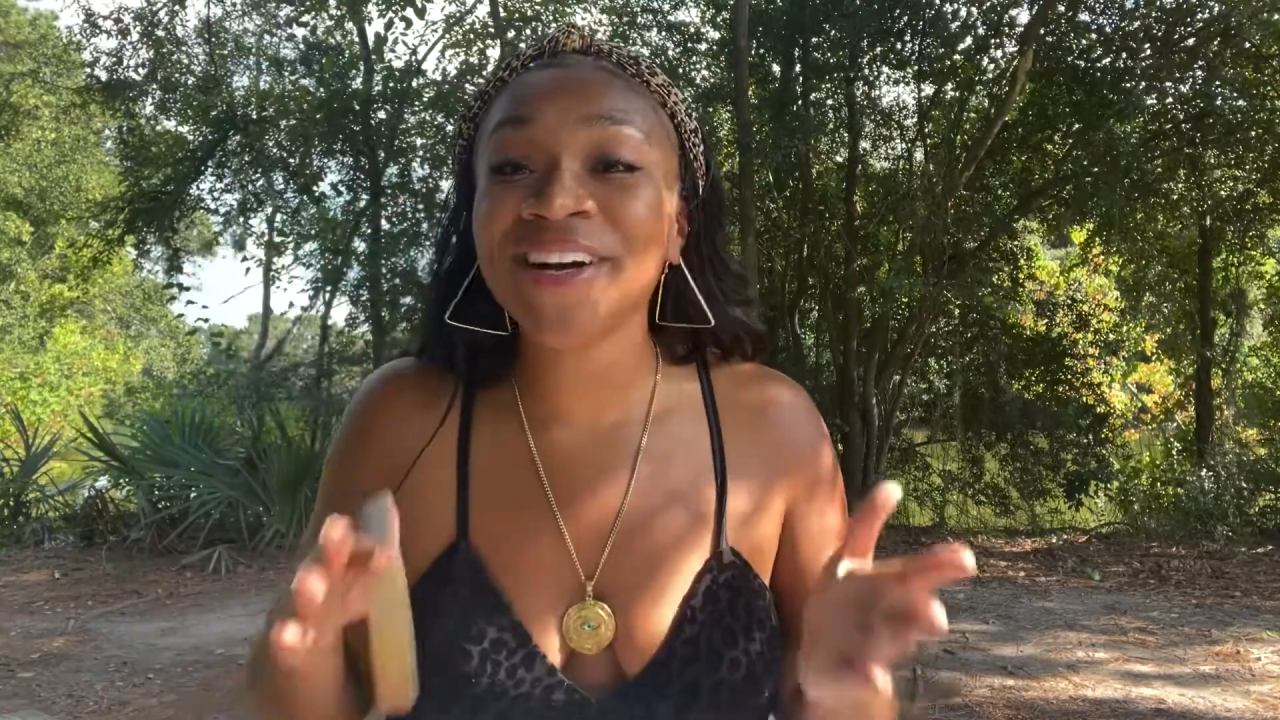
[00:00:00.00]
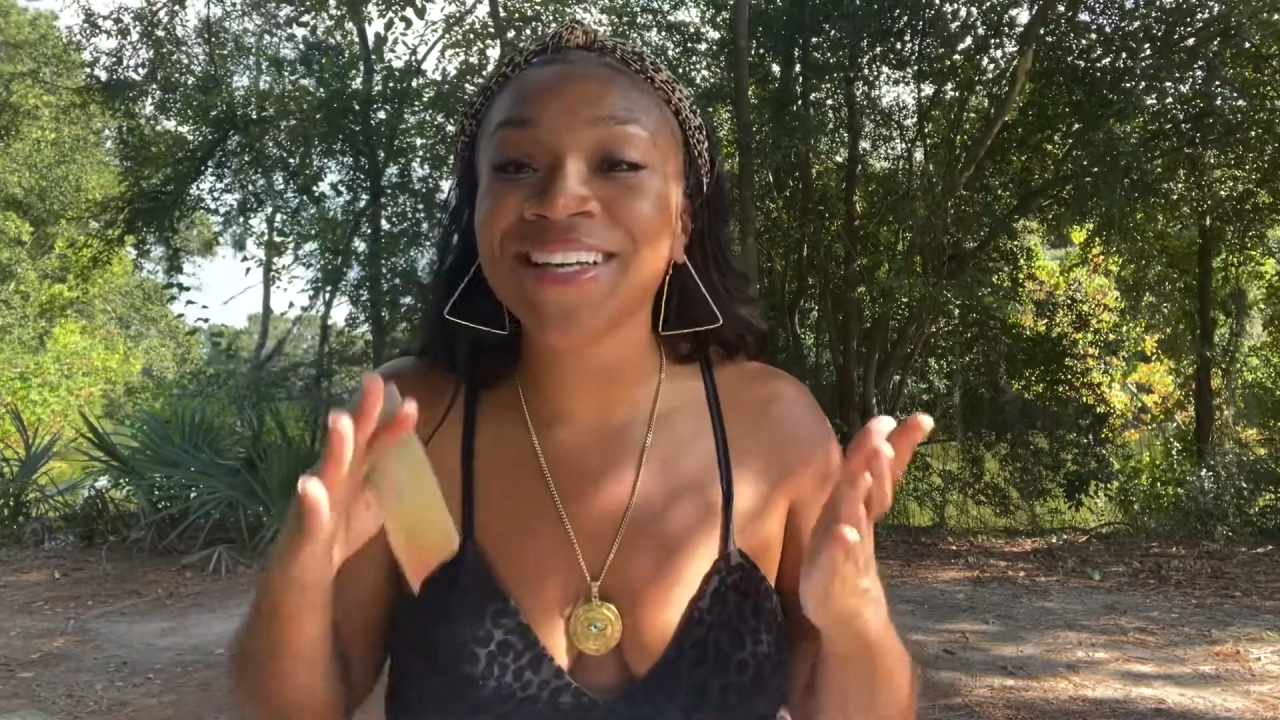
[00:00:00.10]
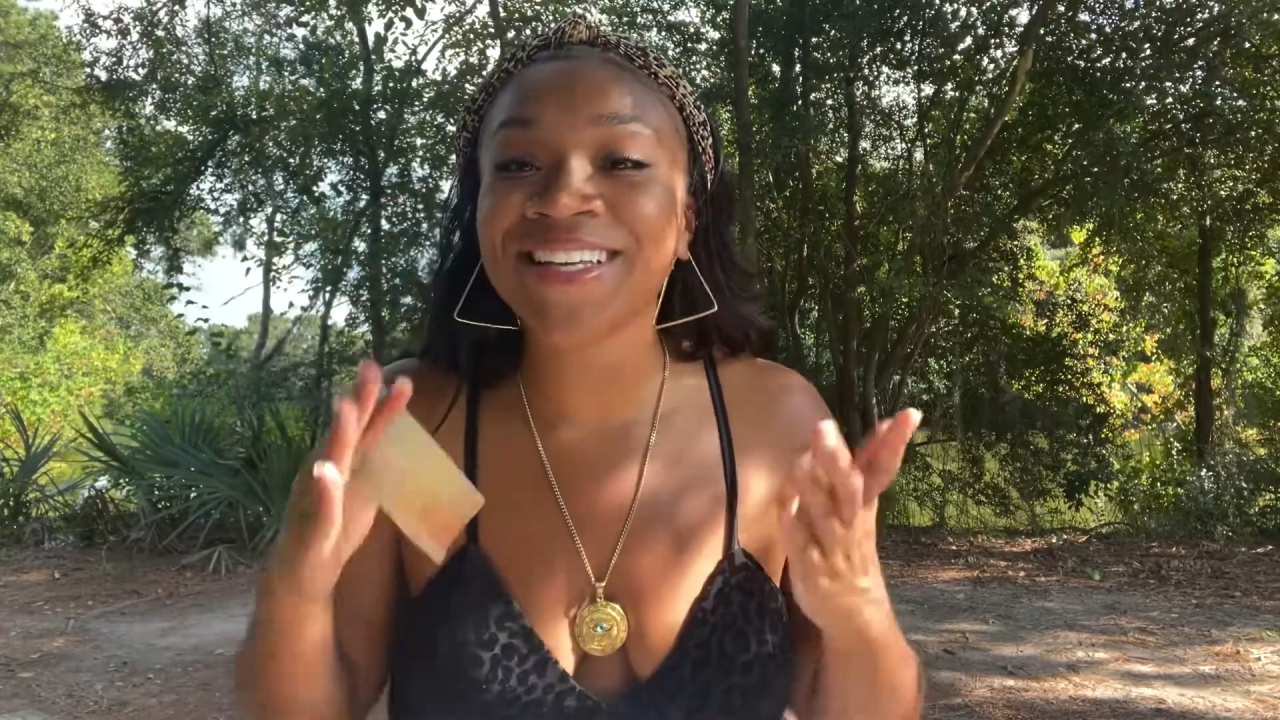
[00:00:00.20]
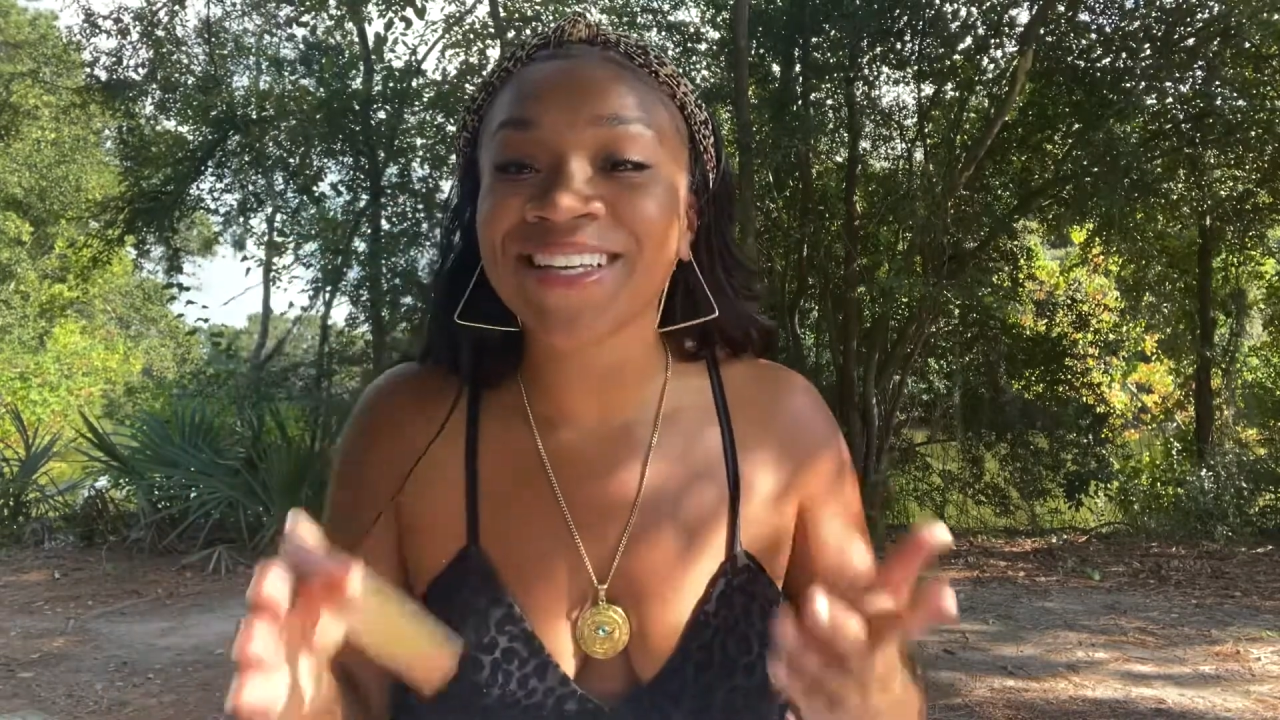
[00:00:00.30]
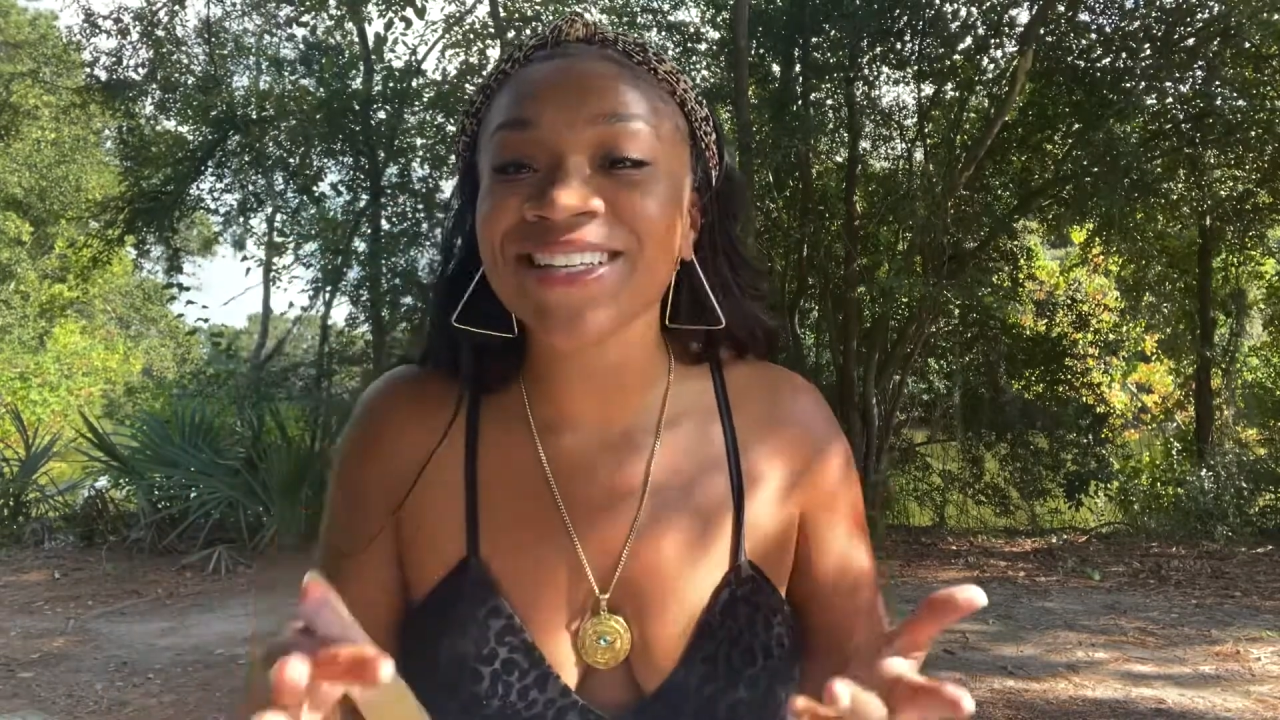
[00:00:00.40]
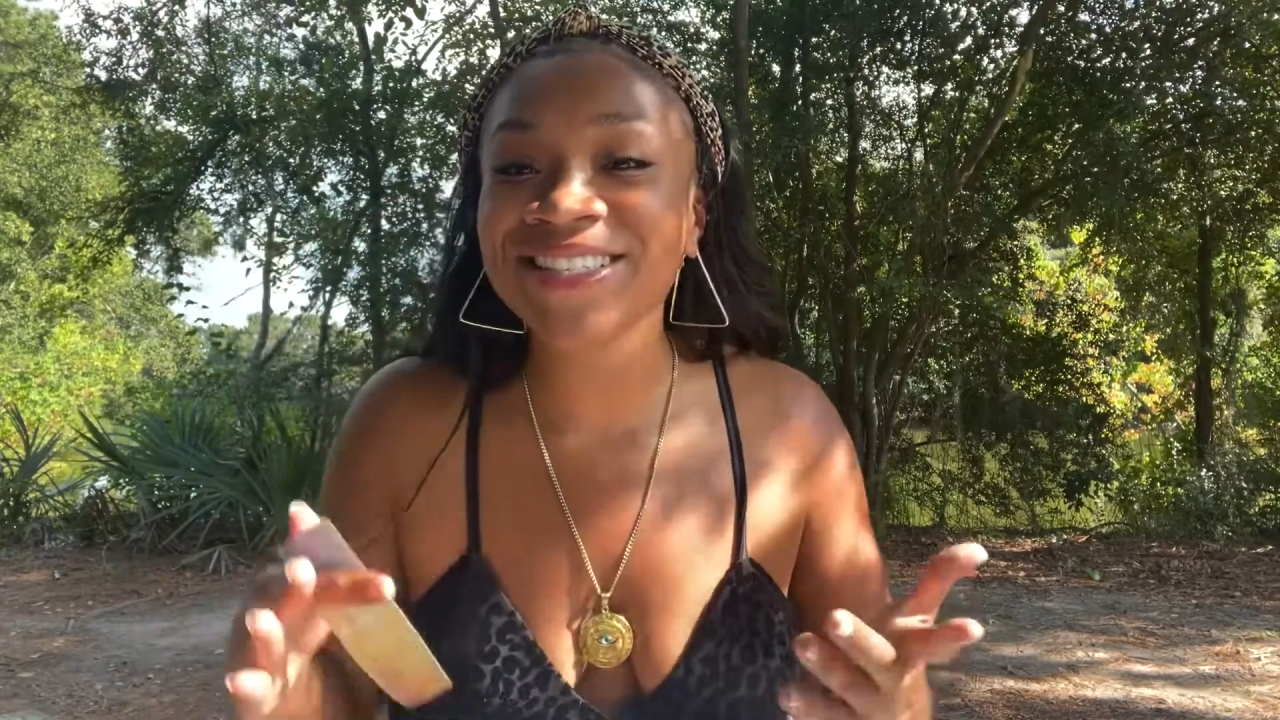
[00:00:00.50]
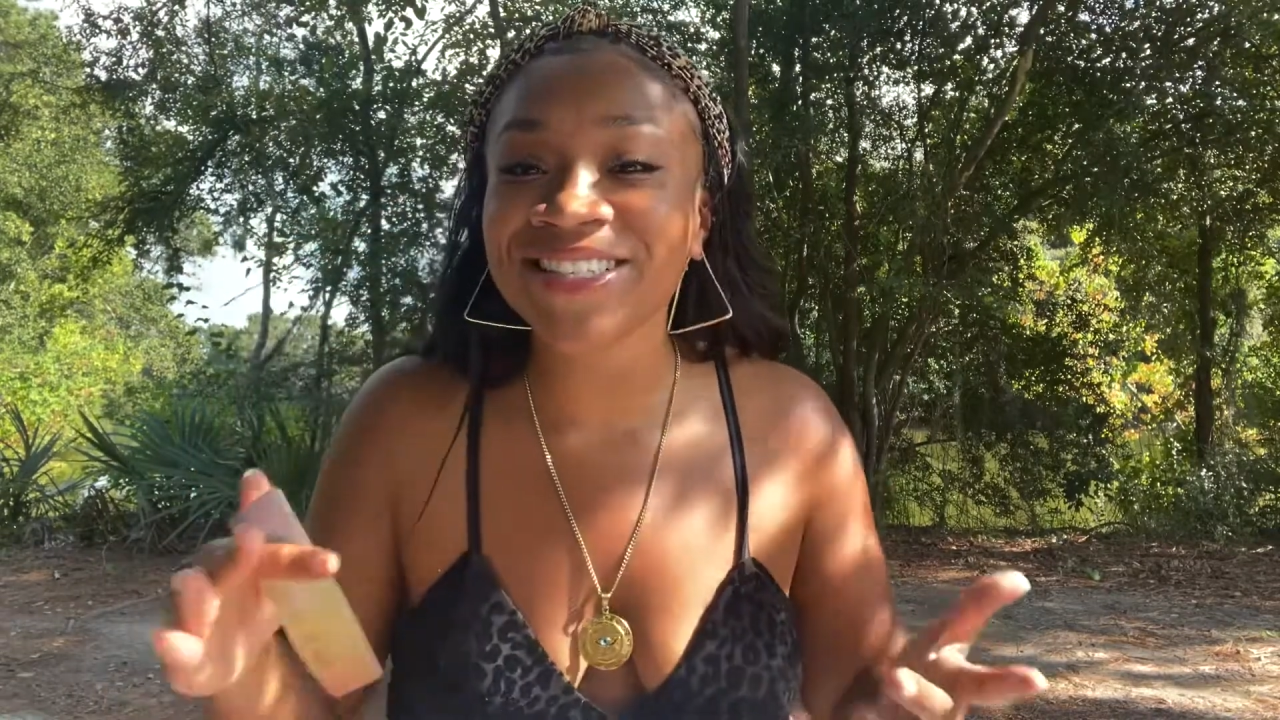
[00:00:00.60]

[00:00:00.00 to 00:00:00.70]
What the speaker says: against